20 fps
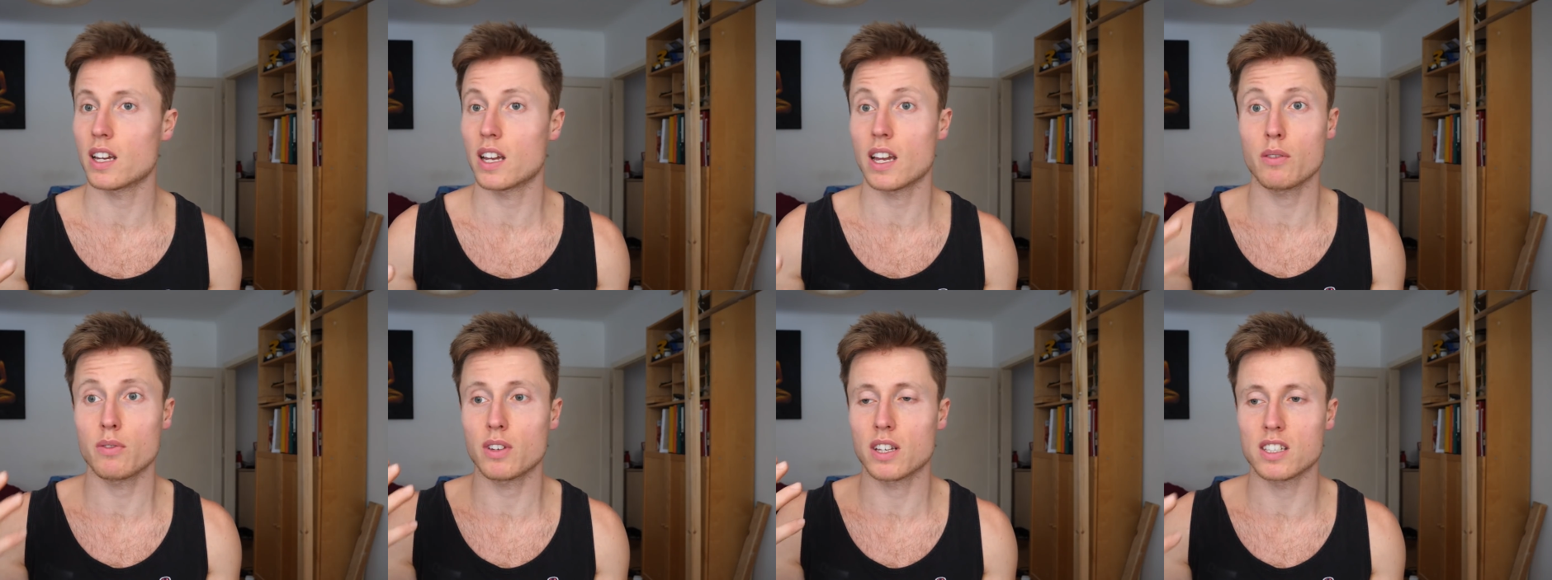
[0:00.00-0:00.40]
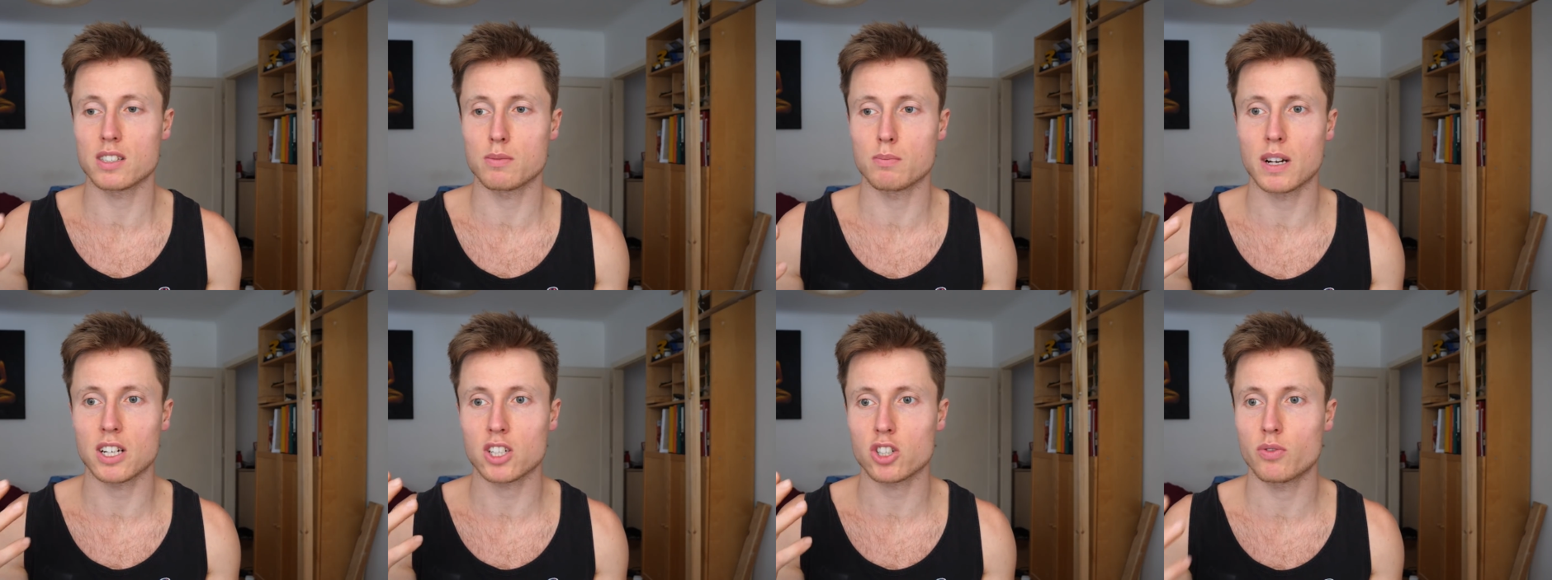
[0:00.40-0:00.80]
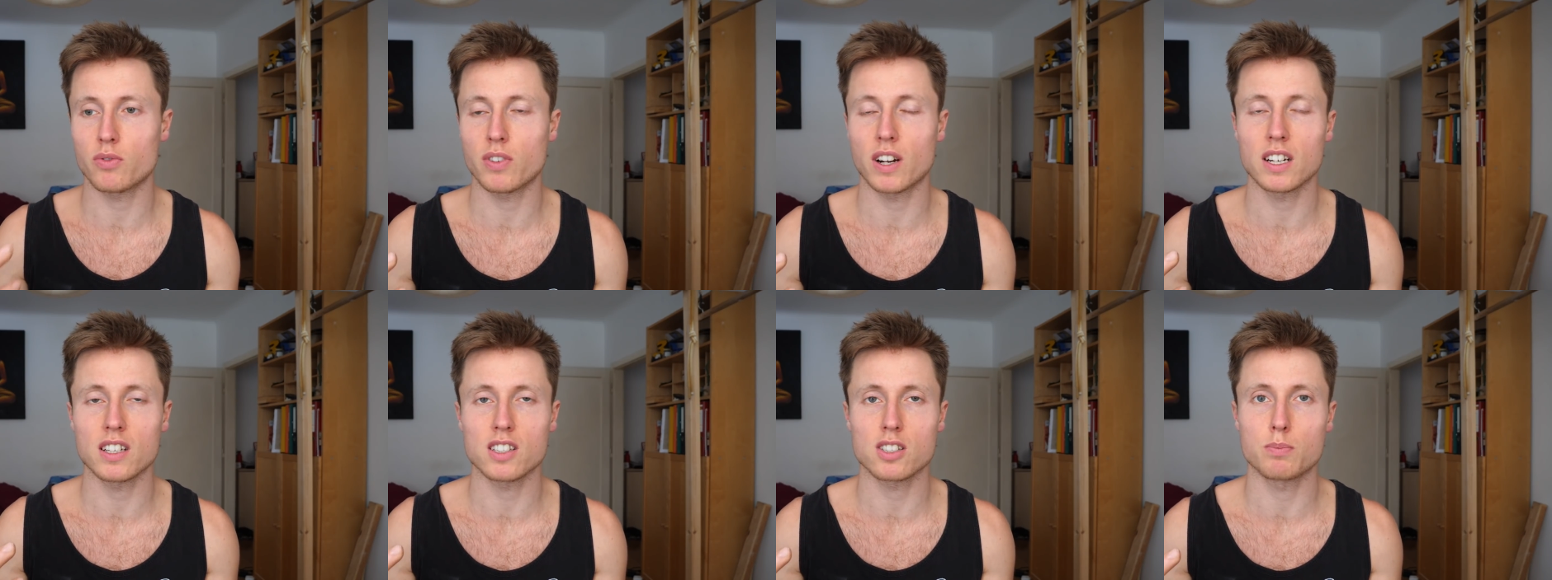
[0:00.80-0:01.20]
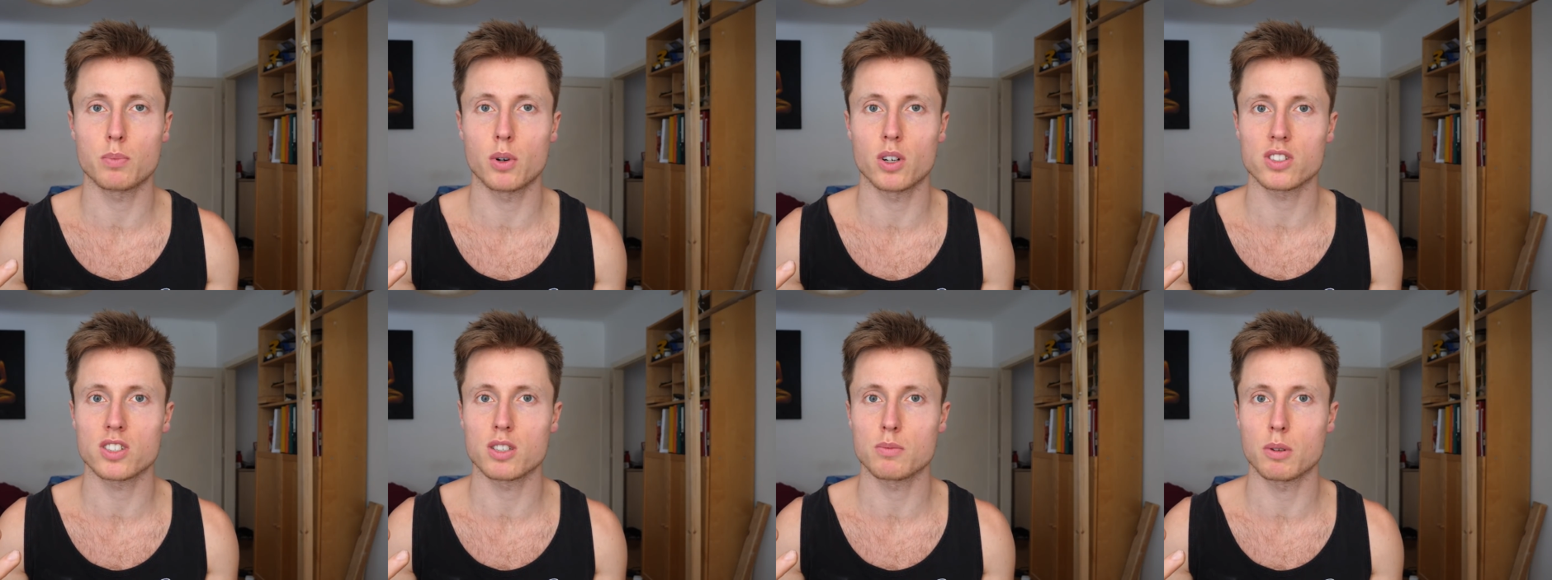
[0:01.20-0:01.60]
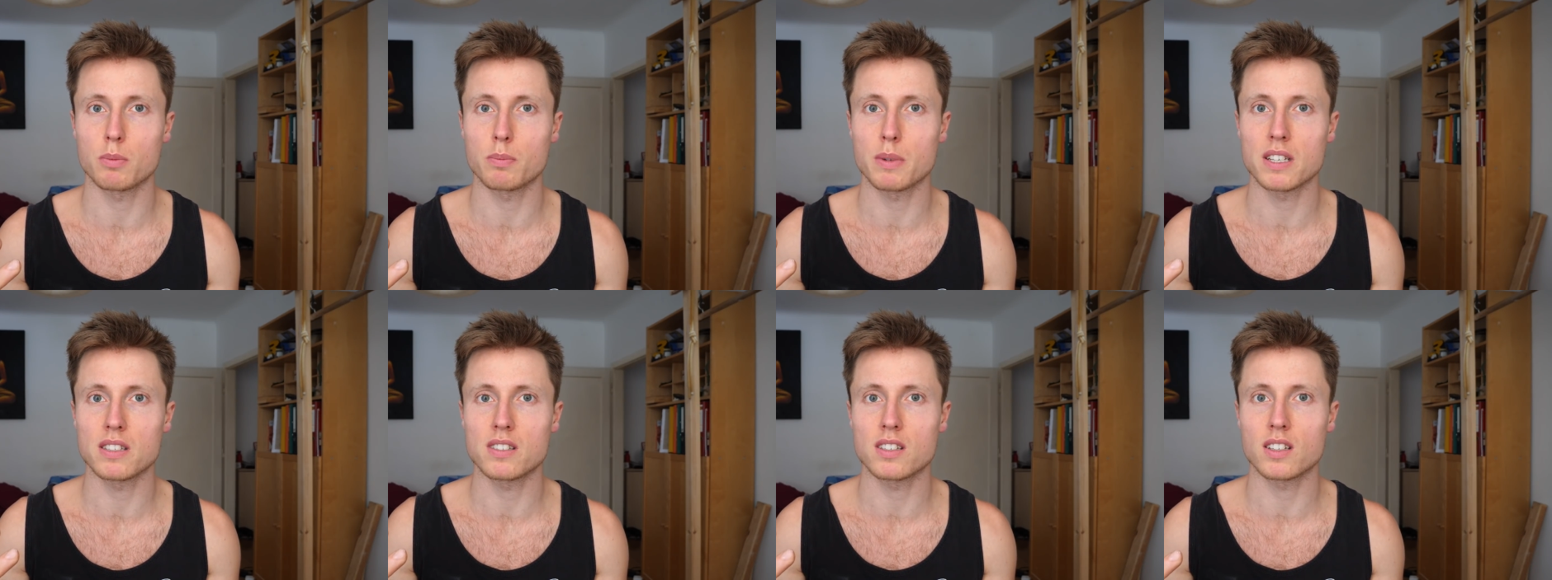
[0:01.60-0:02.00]
having as much fun as possible,
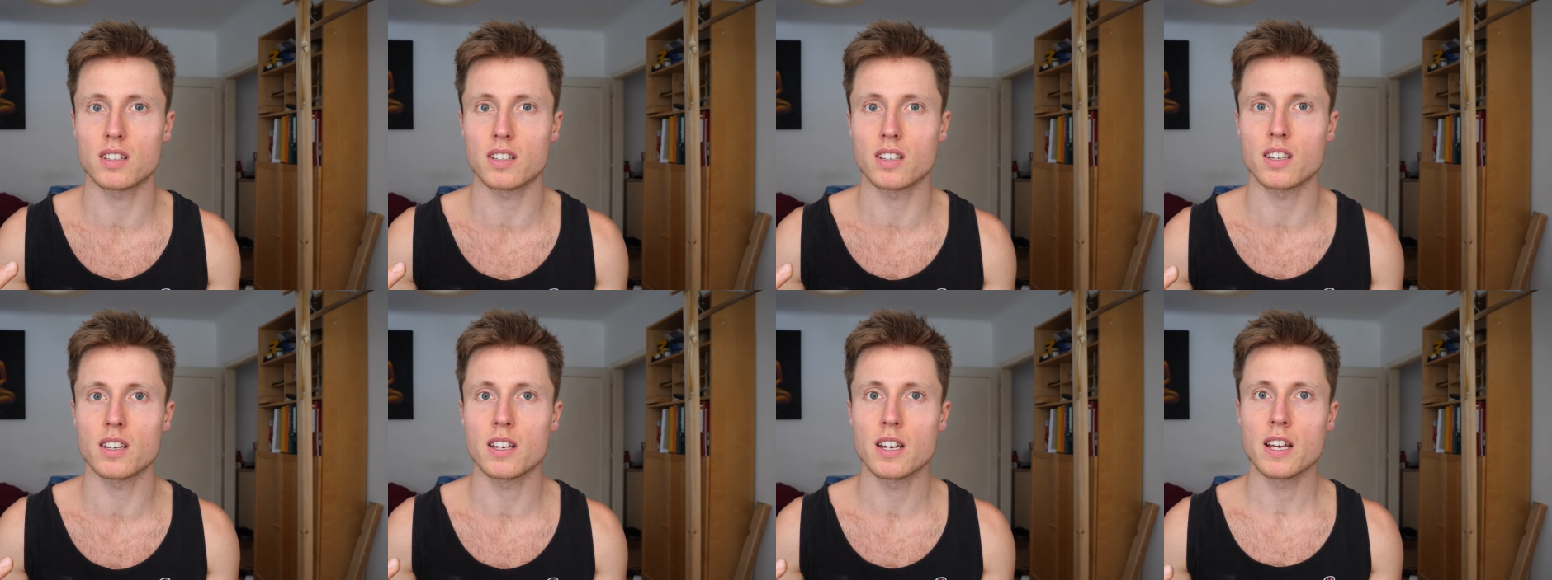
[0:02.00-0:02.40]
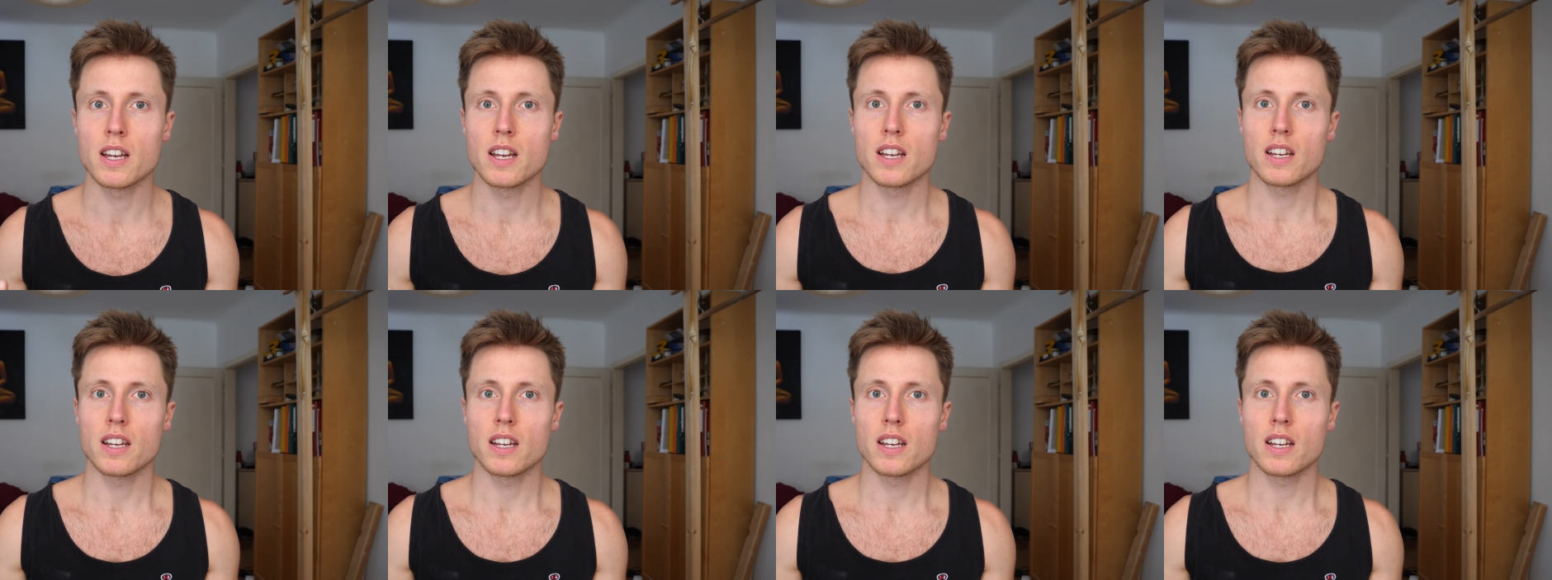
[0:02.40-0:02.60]
basically.